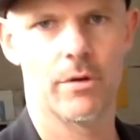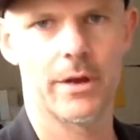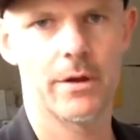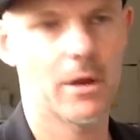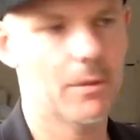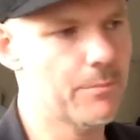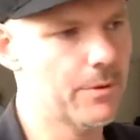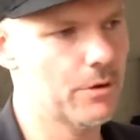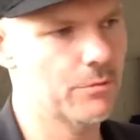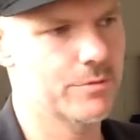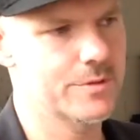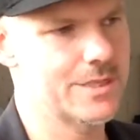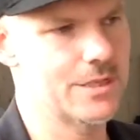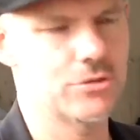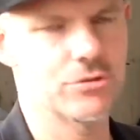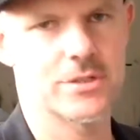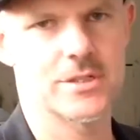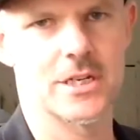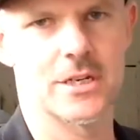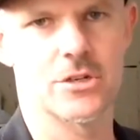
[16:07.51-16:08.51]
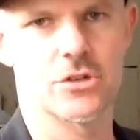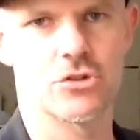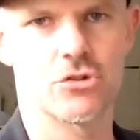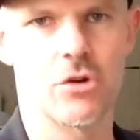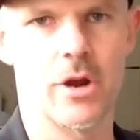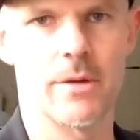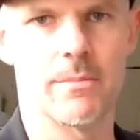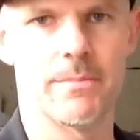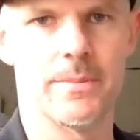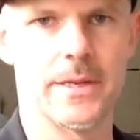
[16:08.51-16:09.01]
But it was interesting to
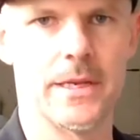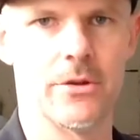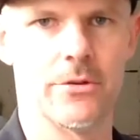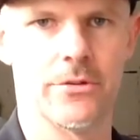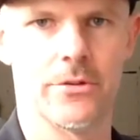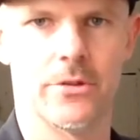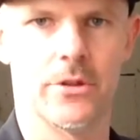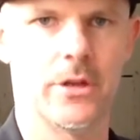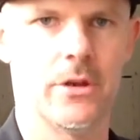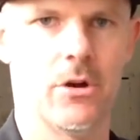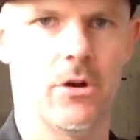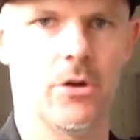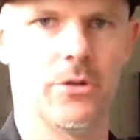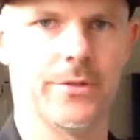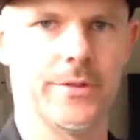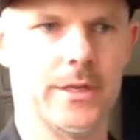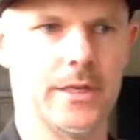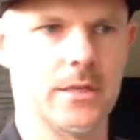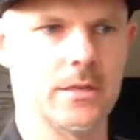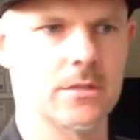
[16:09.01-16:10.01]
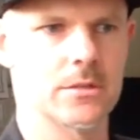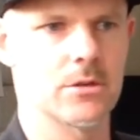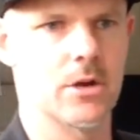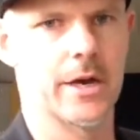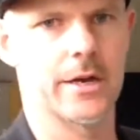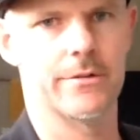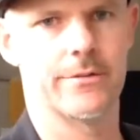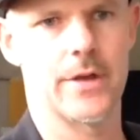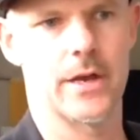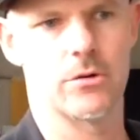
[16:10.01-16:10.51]
try and be on the
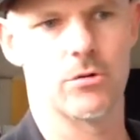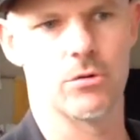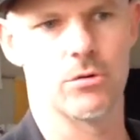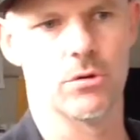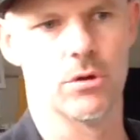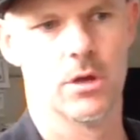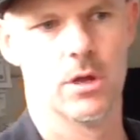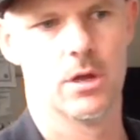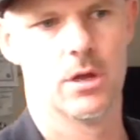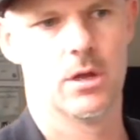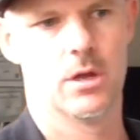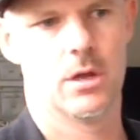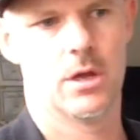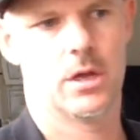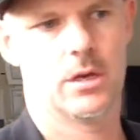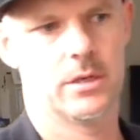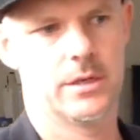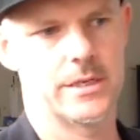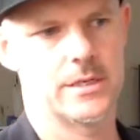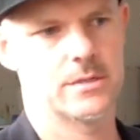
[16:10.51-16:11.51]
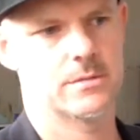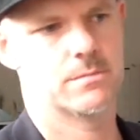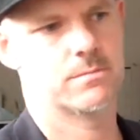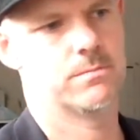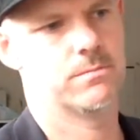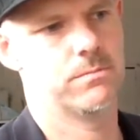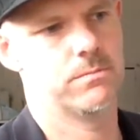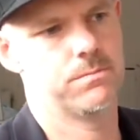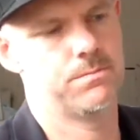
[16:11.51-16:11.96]
inside of that, or at least